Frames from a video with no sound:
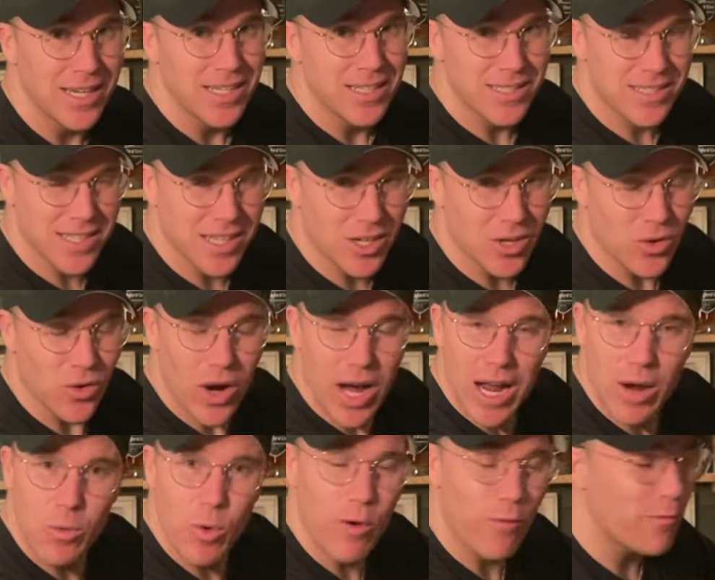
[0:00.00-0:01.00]
So
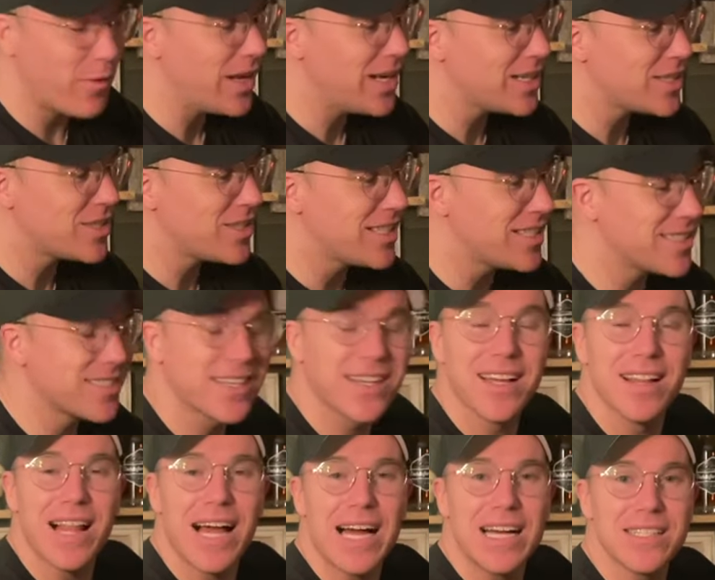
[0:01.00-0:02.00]
I will finish this
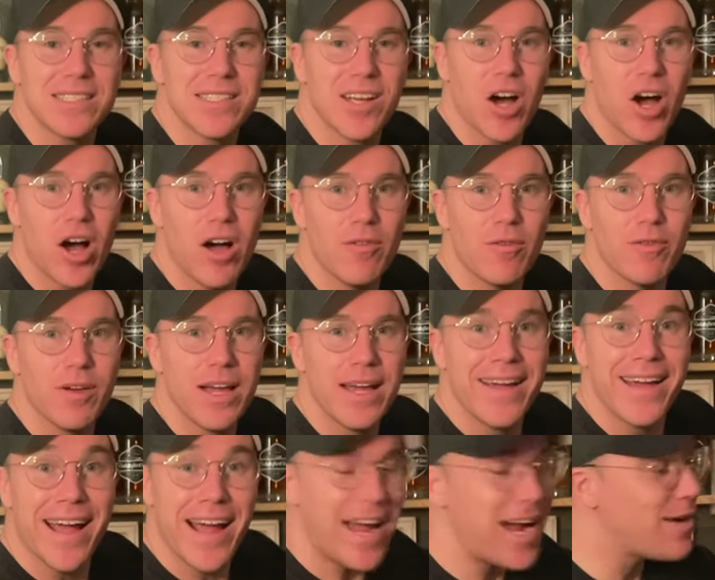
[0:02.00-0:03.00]
glass off
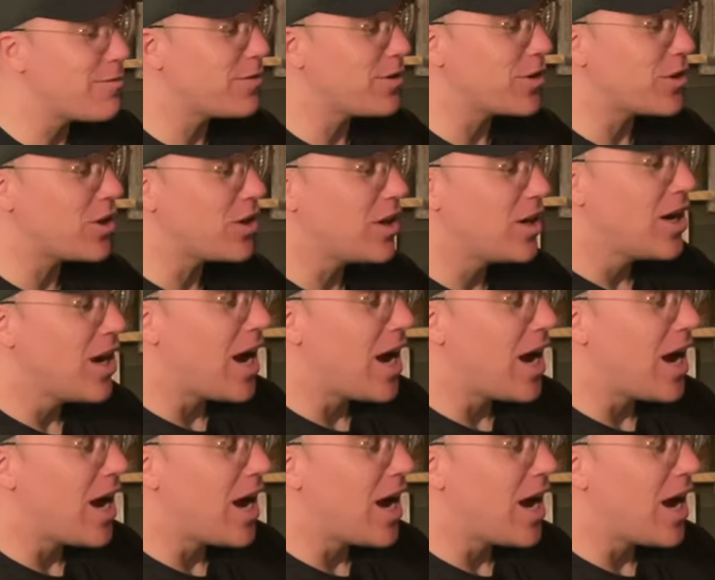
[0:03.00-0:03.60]
after